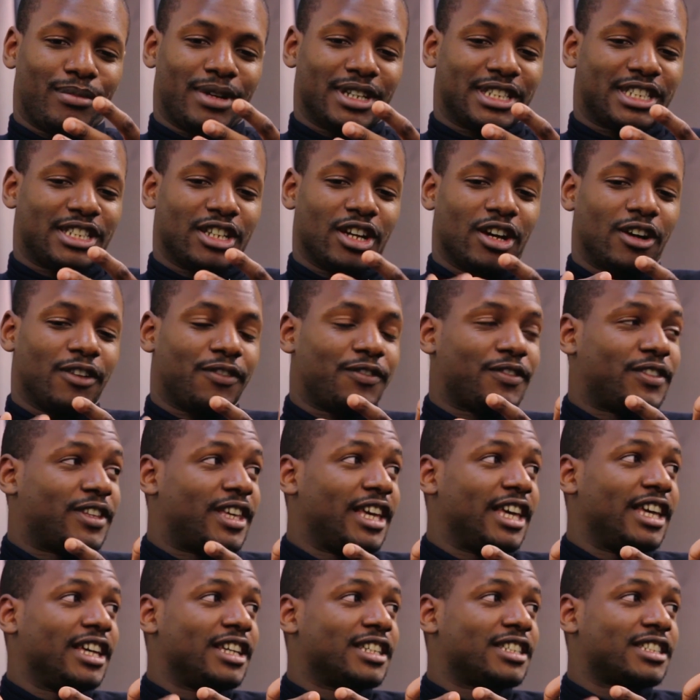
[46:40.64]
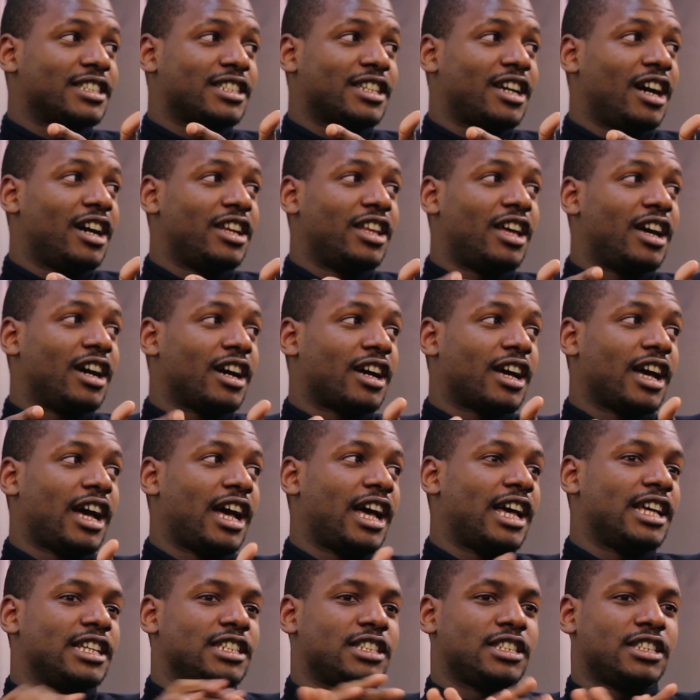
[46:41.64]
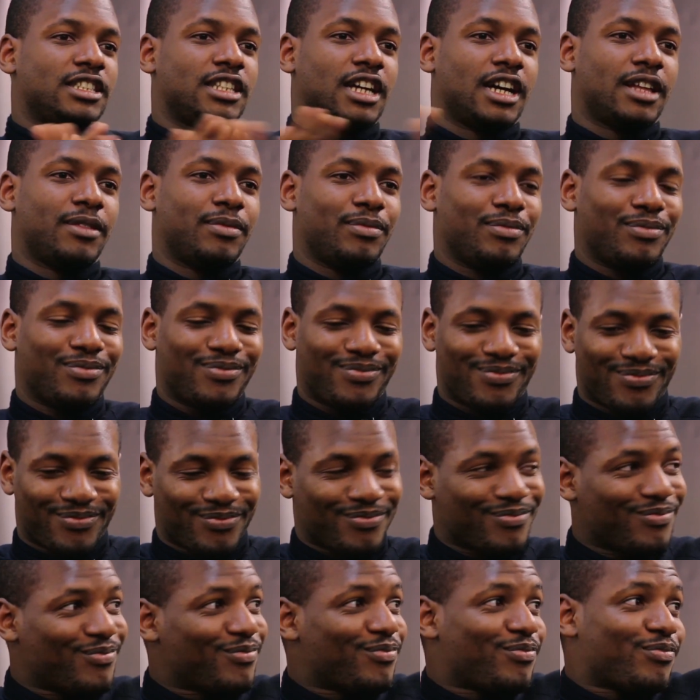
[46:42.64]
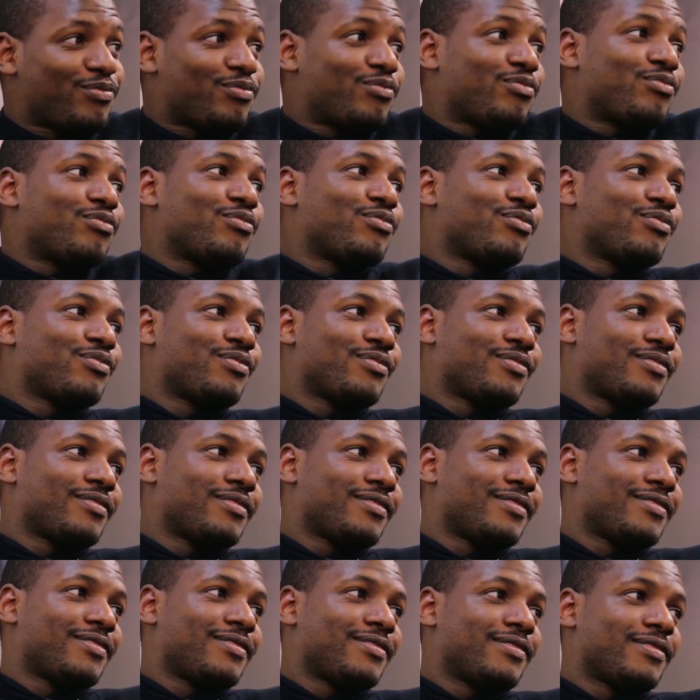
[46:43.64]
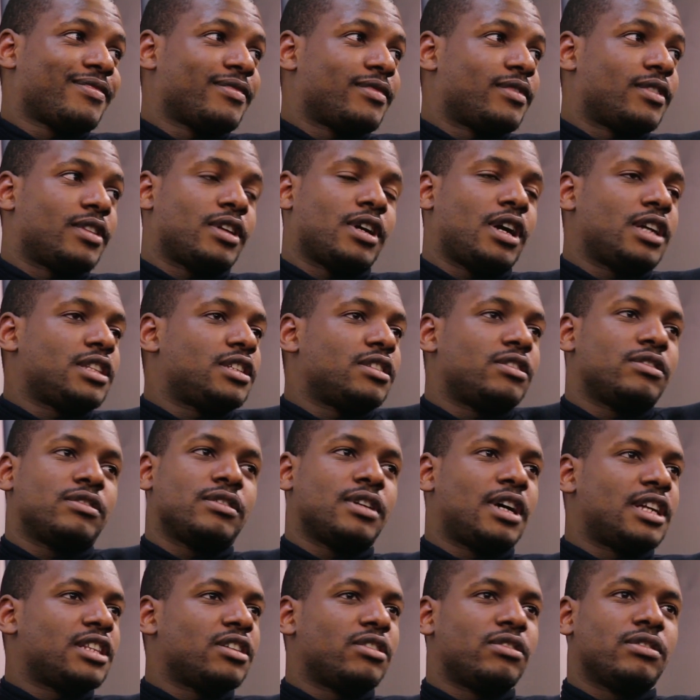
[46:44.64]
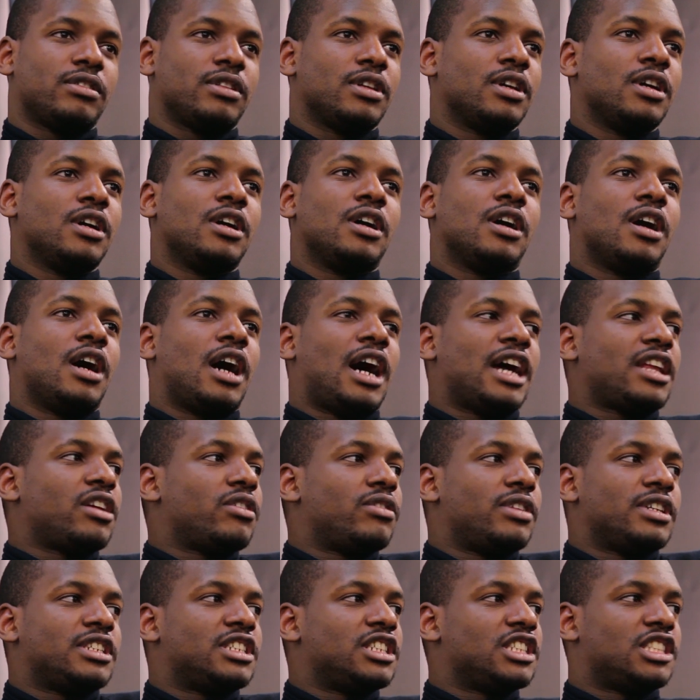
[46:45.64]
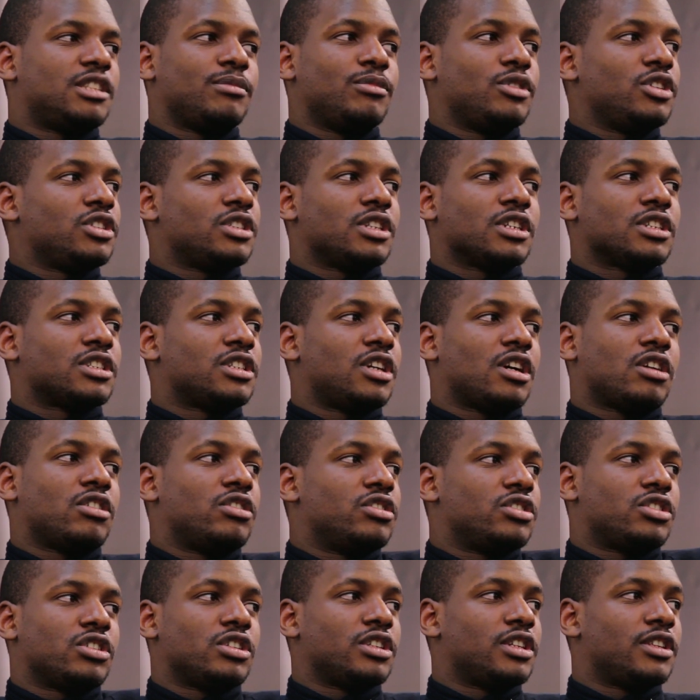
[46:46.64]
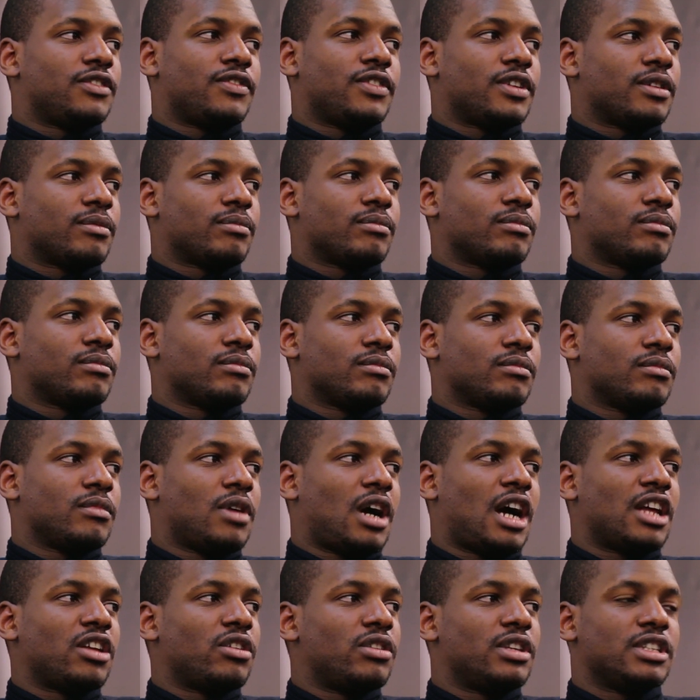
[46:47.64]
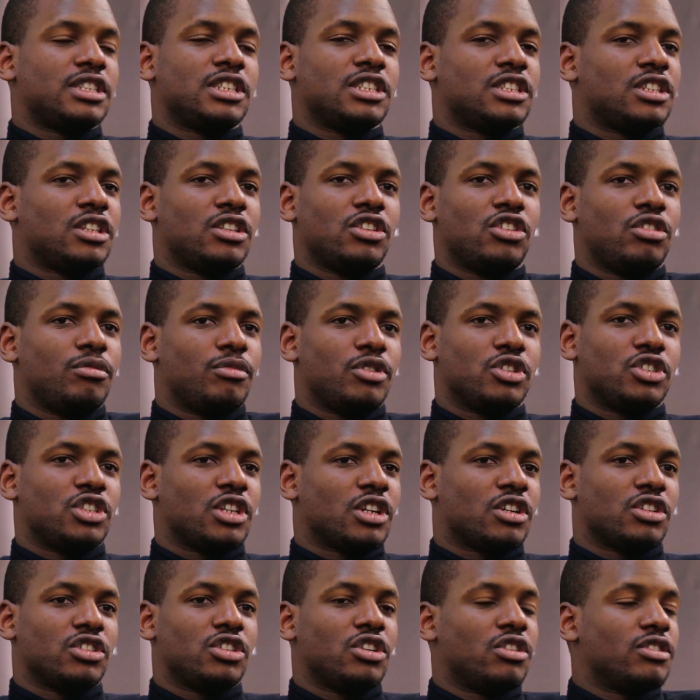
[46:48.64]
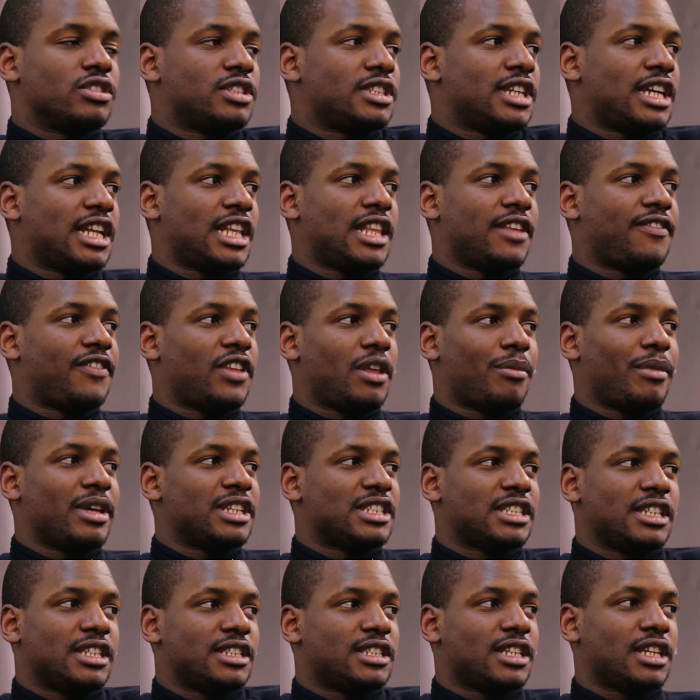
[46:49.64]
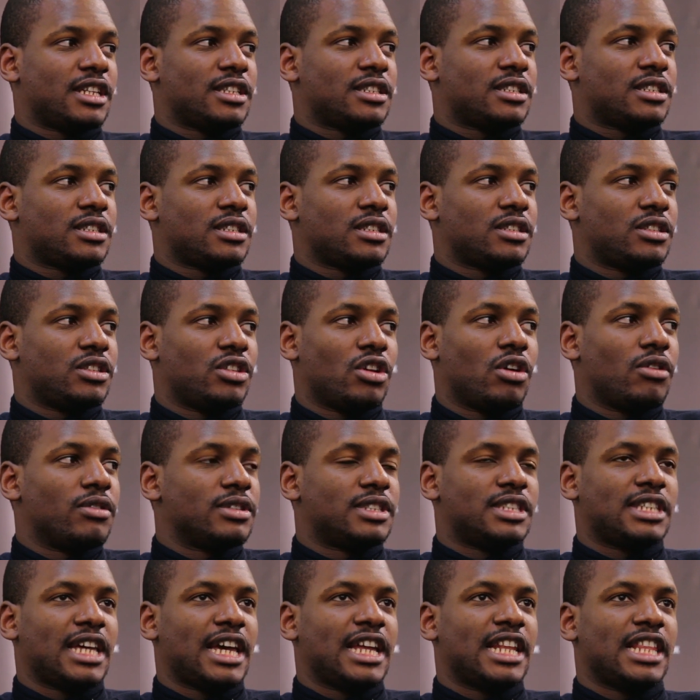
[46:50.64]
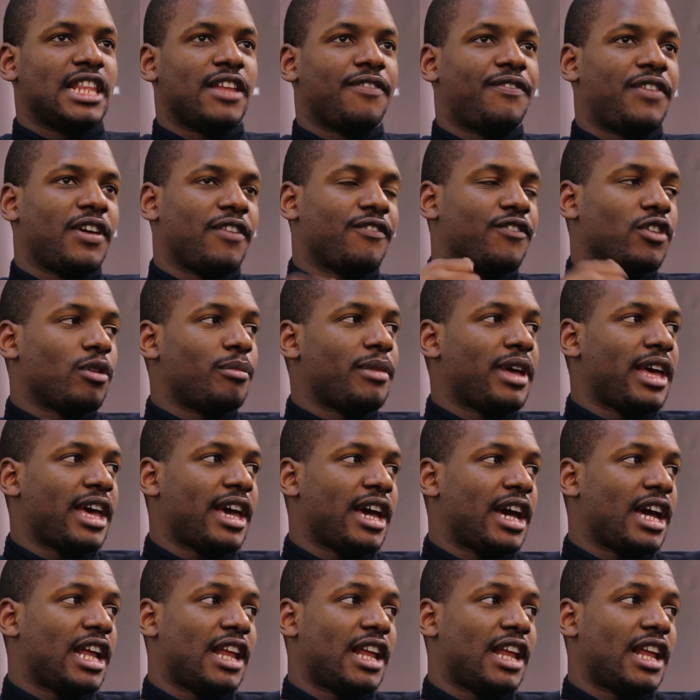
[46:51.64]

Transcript: Myself, Giggs, Gunner, Kyze done. You're one of them, man. I don't. I don't. I don't listen to music, so I couldn't tell you anything. I don't listen to new music because no one's saying anything that makes any sense no one's saying anything from here.